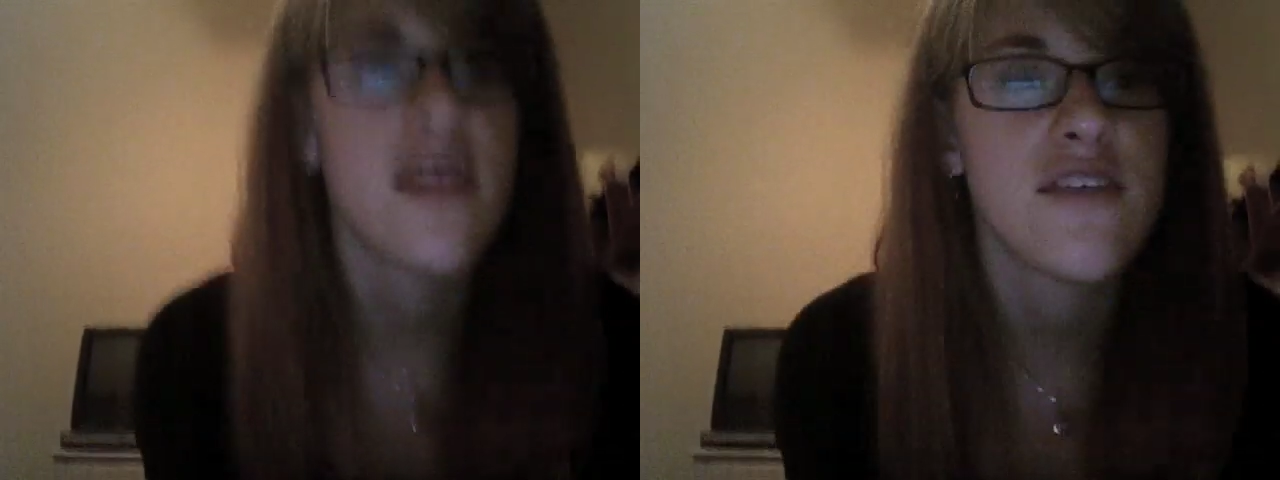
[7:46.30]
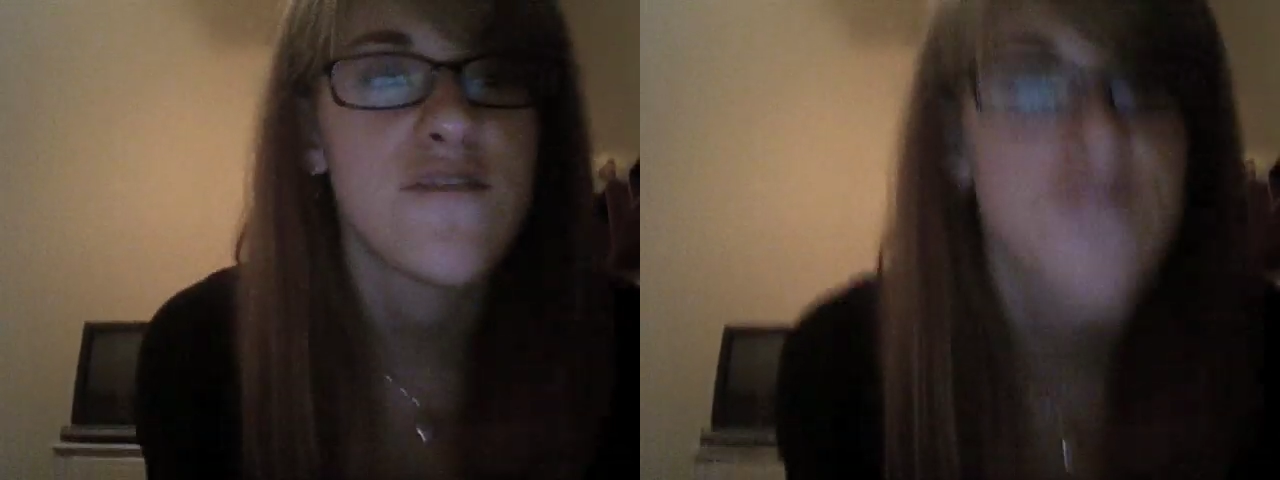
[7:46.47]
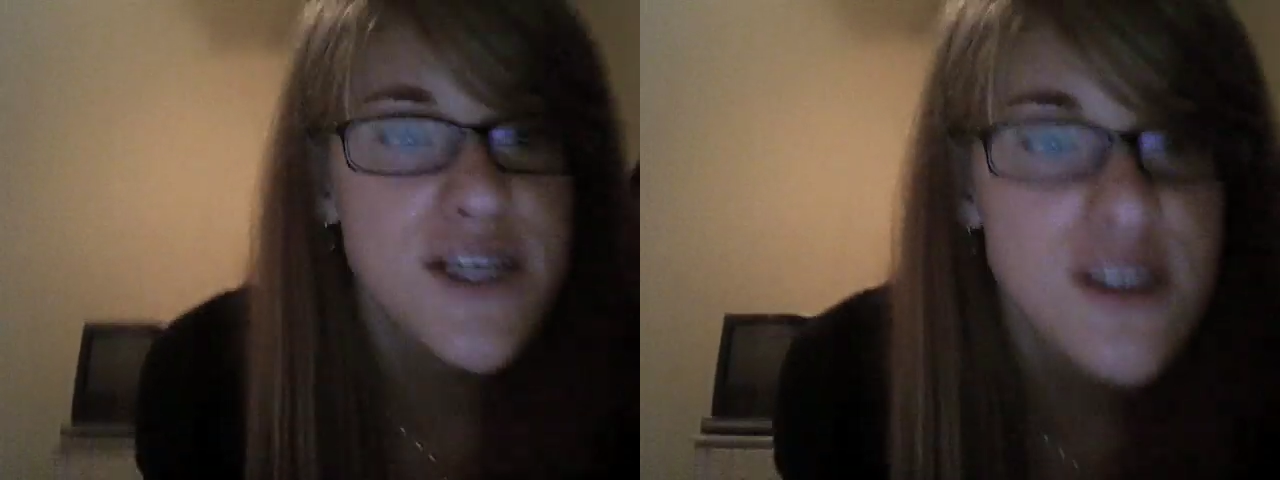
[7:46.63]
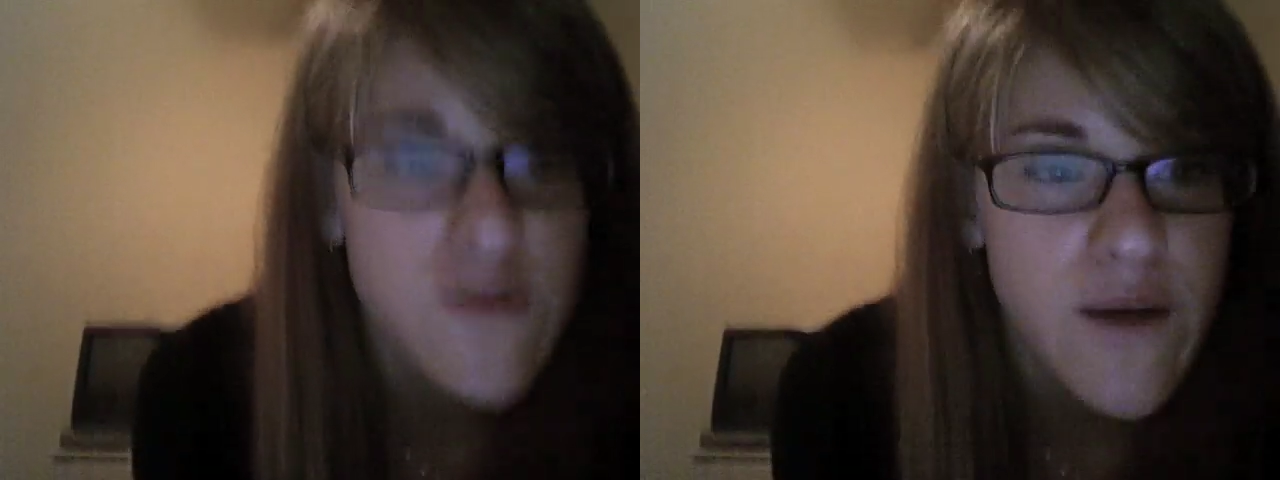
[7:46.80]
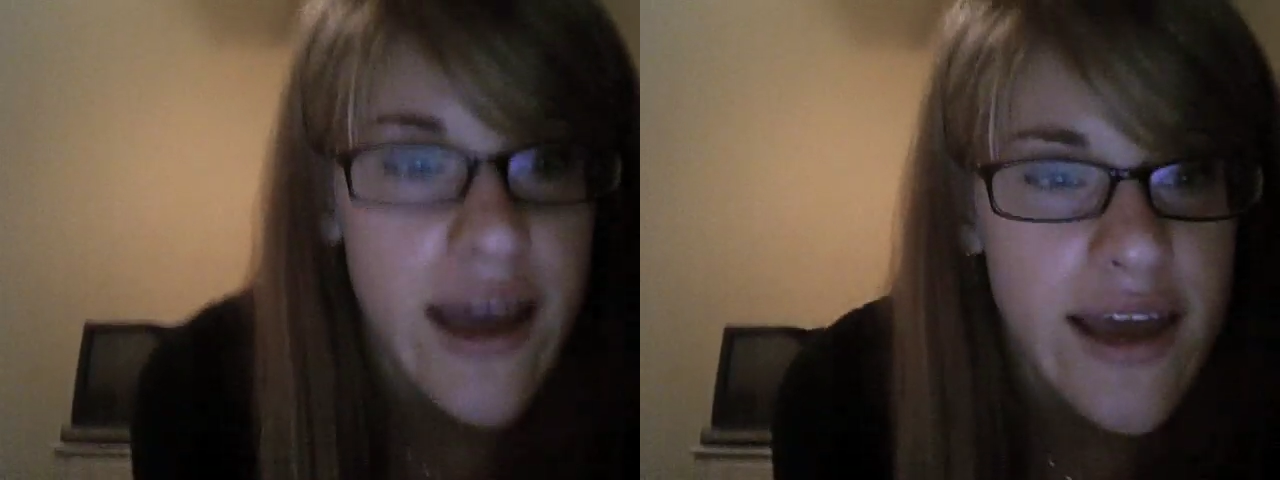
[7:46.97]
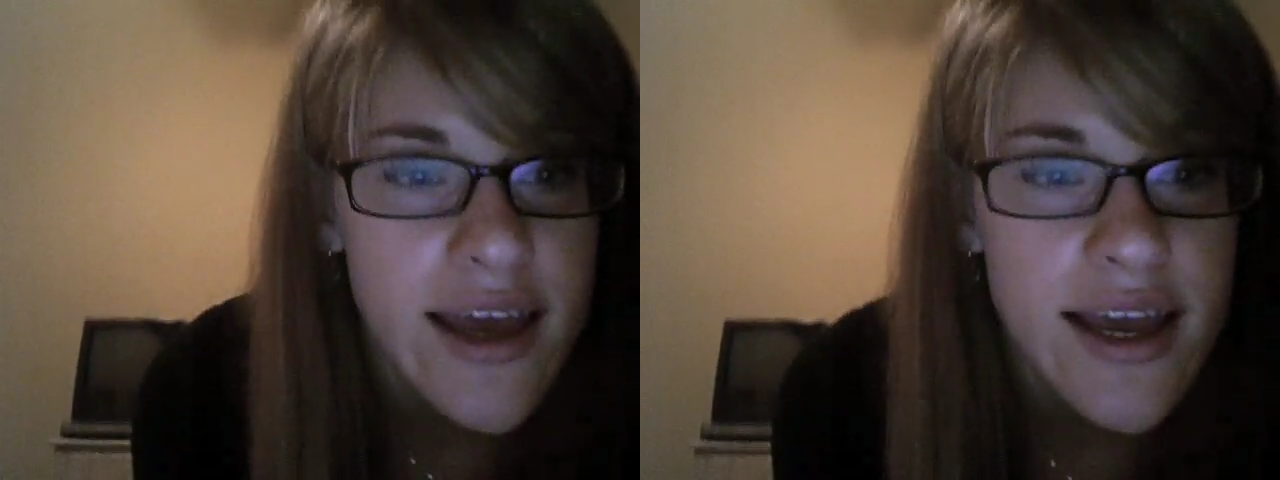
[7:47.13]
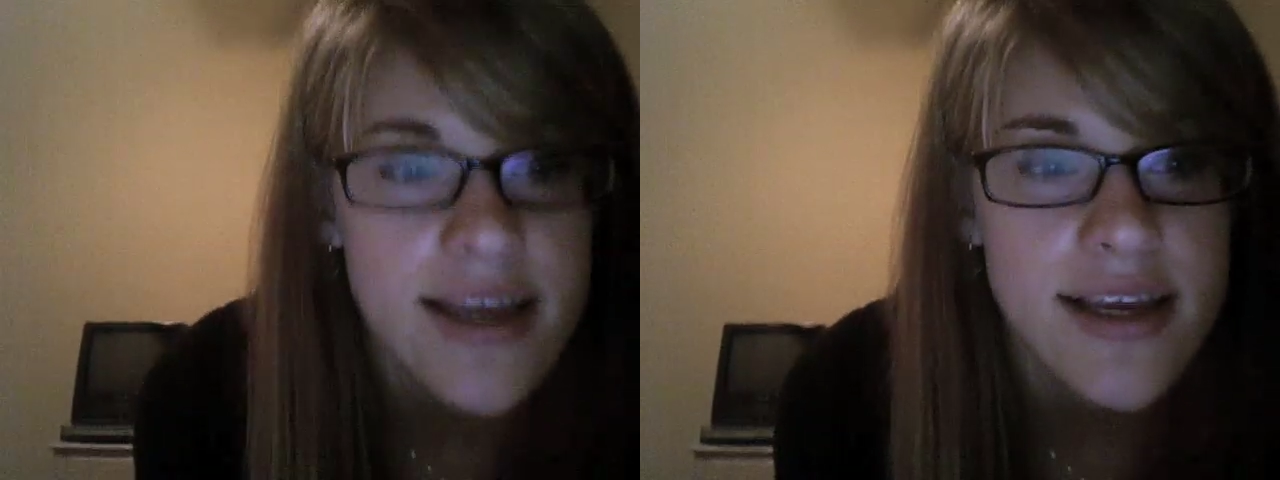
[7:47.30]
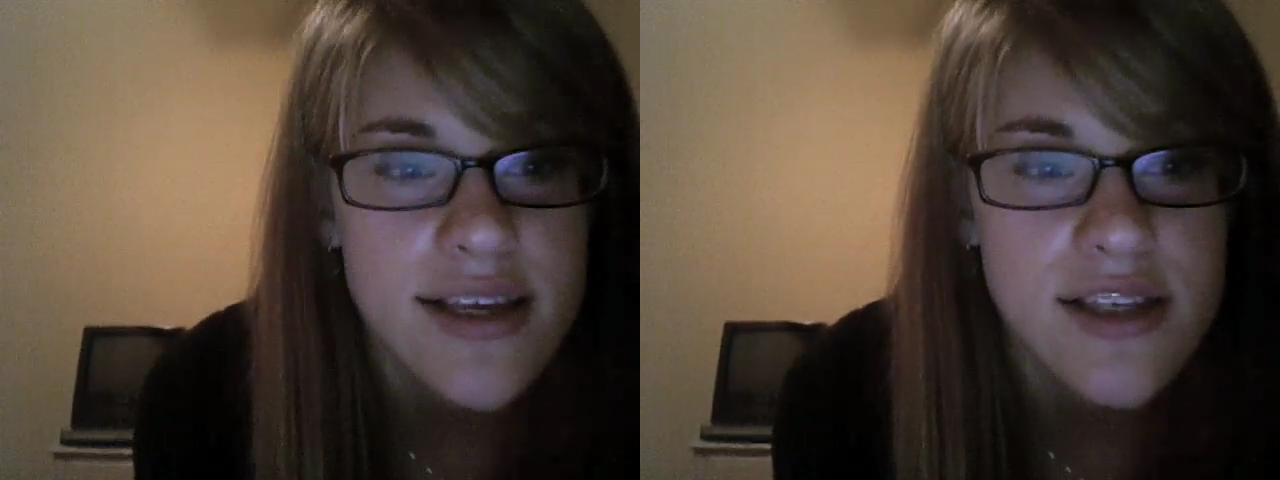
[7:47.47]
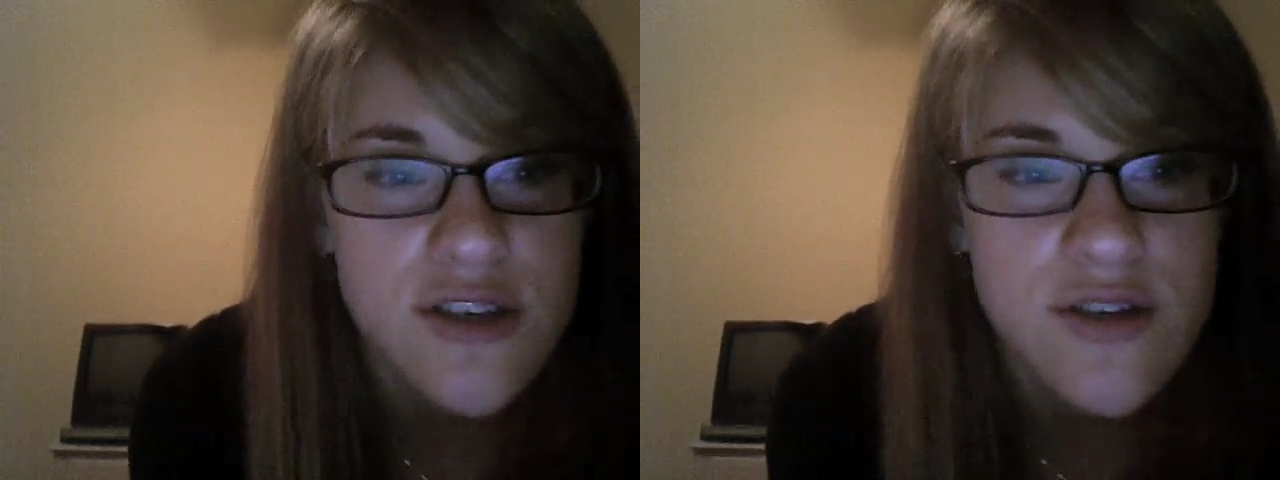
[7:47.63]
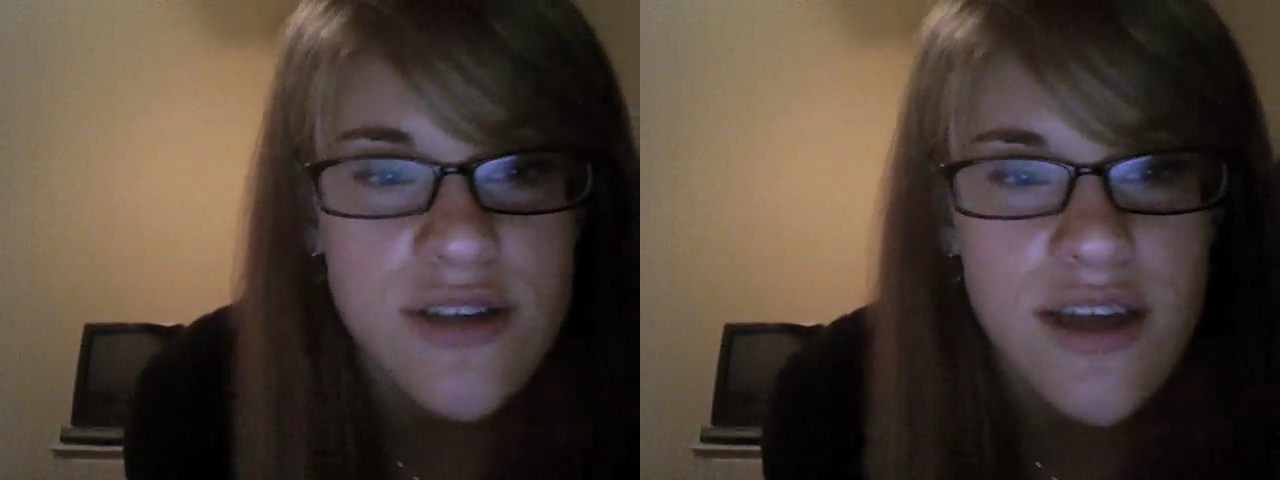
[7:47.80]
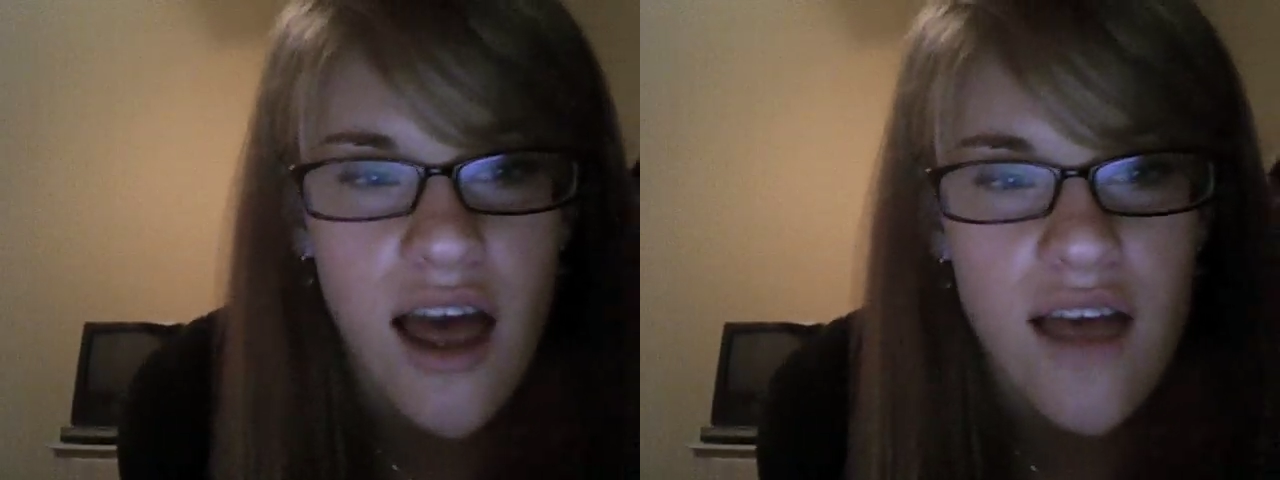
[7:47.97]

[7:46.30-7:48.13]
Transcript: The first way is using